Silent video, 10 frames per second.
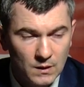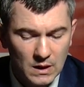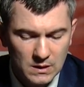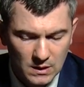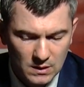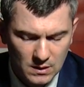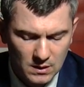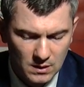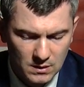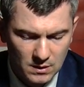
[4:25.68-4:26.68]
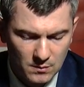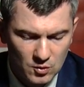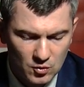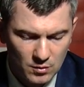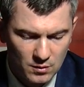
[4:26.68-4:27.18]
Yes, he has some
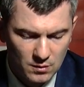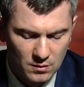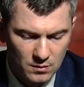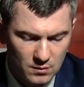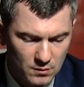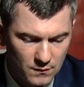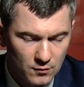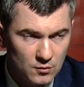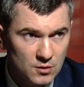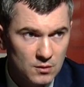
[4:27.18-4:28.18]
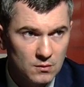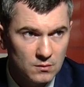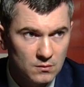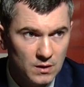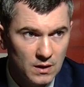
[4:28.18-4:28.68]
injury on the foot,
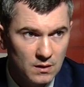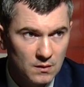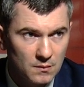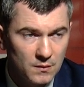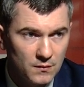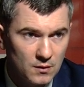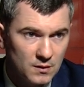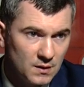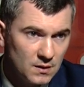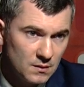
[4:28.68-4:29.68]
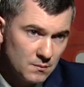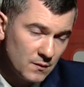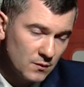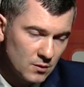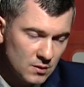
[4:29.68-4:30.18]
so yeah, before
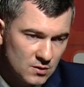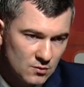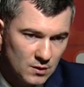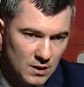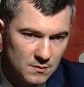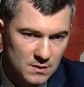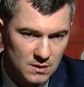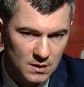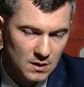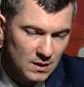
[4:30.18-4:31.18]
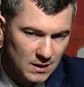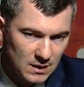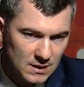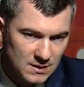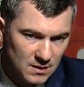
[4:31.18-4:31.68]
these two games
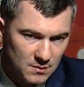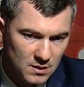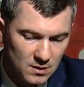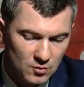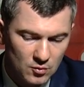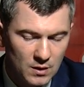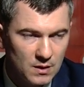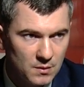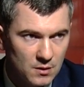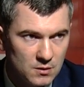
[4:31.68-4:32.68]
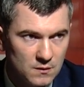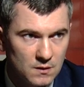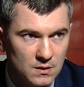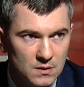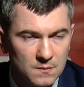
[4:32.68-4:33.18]
and last game he renew, and because of
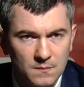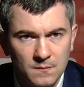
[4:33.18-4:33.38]
this.